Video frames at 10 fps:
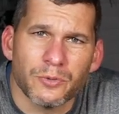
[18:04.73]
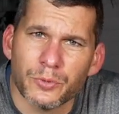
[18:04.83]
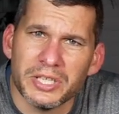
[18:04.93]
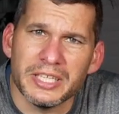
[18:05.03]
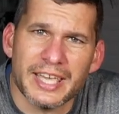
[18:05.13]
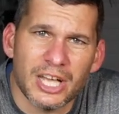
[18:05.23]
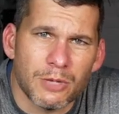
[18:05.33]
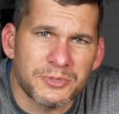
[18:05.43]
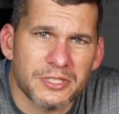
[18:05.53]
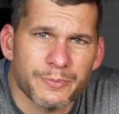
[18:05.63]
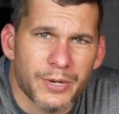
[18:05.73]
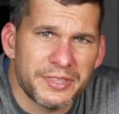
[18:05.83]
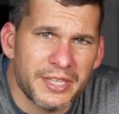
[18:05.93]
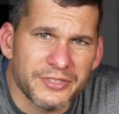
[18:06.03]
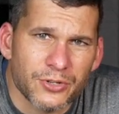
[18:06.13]
It really helps
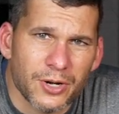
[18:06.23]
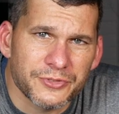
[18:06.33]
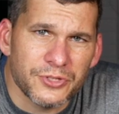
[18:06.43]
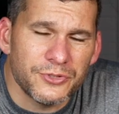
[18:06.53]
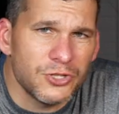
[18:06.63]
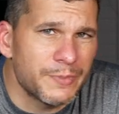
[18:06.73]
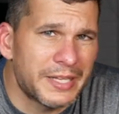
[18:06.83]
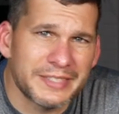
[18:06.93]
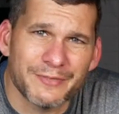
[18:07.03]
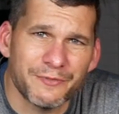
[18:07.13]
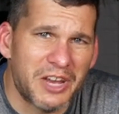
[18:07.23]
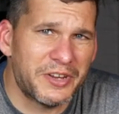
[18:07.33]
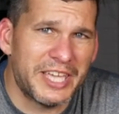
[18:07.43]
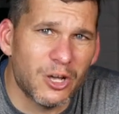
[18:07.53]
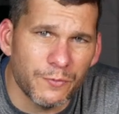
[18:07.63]
spread things across YouTube and is
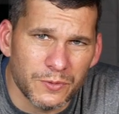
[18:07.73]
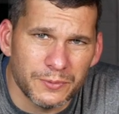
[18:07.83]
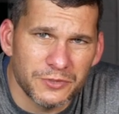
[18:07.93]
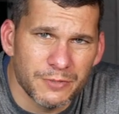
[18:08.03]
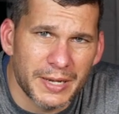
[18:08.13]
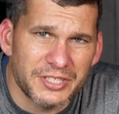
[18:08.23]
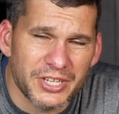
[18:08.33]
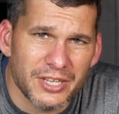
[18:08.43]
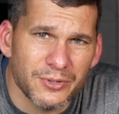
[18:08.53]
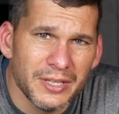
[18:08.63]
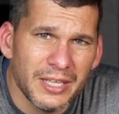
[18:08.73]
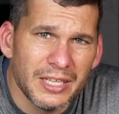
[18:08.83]
very helpful to my channel.